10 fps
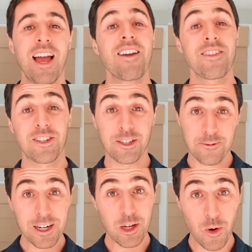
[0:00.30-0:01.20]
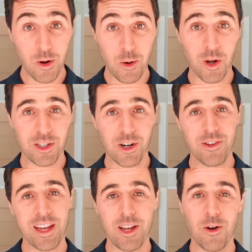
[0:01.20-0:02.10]
There's this funny quote I once heard
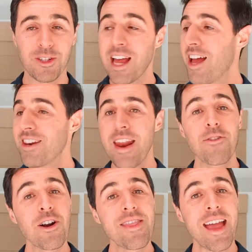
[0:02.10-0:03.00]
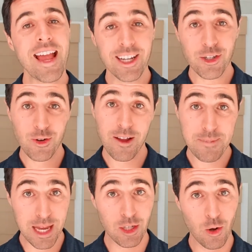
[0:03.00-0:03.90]
that goes, "Never in the history of
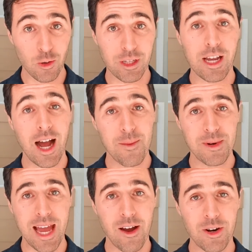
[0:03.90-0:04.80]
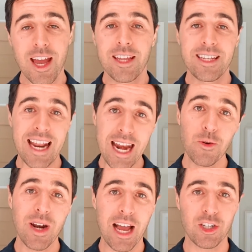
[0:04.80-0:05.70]
being told to calm down did
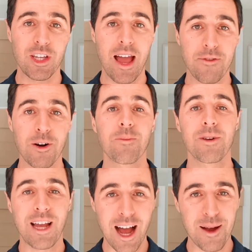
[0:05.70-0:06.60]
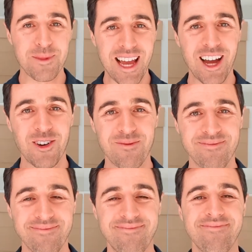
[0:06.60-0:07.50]
anyone actually ever calm down."
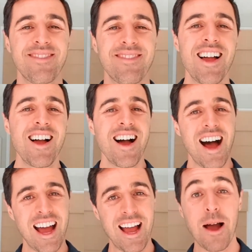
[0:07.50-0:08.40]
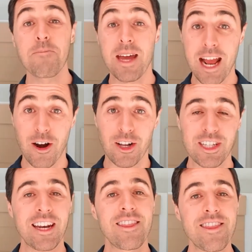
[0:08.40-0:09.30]
Hi, I'm Ben Ahrens,
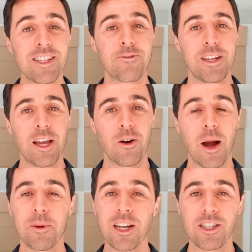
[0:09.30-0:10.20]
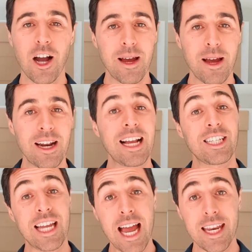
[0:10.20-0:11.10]
and in this video, I'm going to talk about
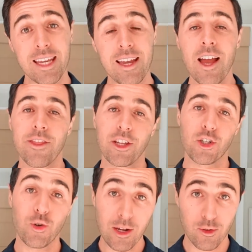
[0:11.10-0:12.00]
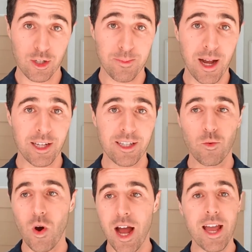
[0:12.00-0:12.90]
anxiety, the stress response, and
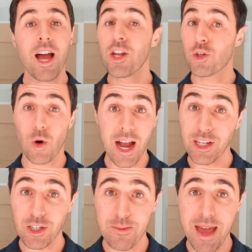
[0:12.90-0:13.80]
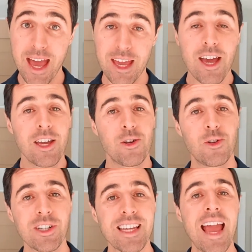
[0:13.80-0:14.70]
why, try as you may, you
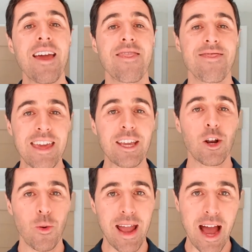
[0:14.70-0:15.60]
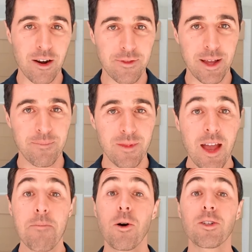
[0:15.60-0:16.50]
just can't think your way out of it.
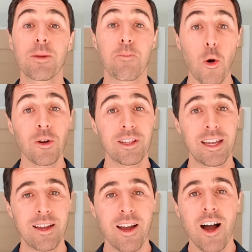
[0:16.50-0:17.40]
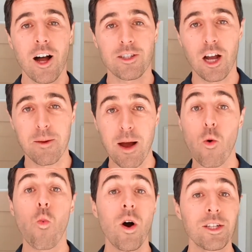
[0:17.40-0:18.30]
Most importantly, I'll talk about
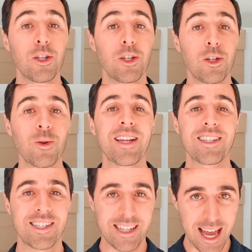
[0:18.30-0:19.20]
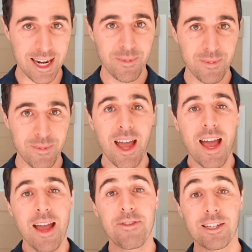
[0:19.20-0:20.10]
what to do instead.
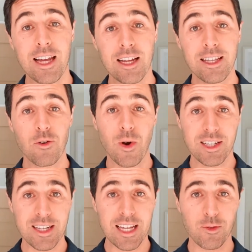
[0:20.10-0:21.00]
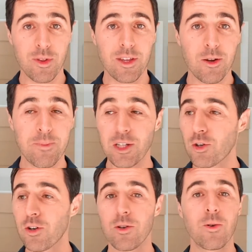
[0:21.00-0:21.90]
If this content resonates with you, be sure
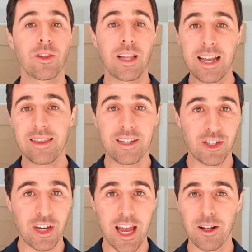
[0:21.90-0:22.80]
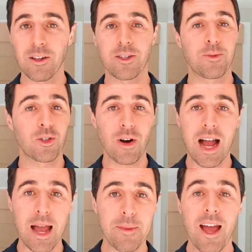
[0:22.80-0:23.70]
to like this channel,
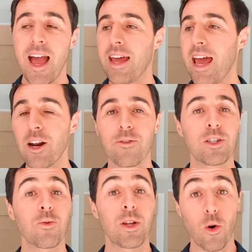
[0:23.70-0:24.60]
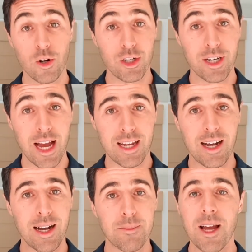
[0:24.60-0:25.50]
subscribe, and head over to
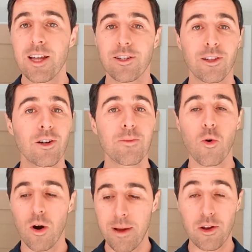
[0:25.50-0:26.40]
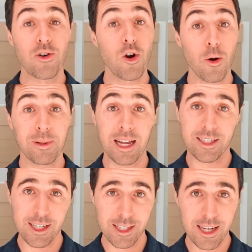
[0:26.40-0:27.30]
reorigin.com to learn more about
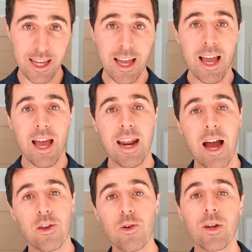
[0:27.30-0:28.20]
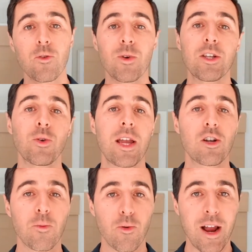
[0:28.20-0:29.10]
neuroplasticity and how you can retrain
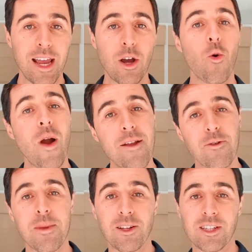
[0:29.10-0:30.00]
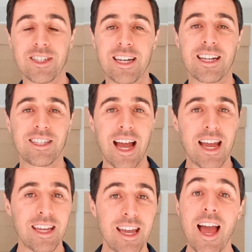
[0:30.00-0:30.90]
your brain away from illness and
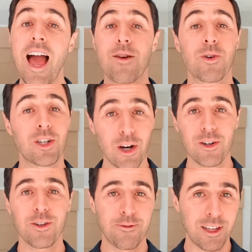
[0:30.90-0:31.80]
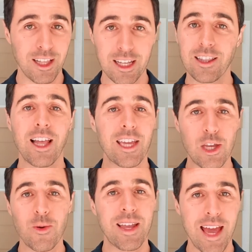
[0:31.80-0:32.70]
anxiety and return to feeling like
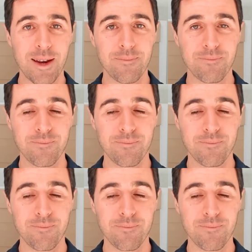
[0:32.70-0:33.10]
you again.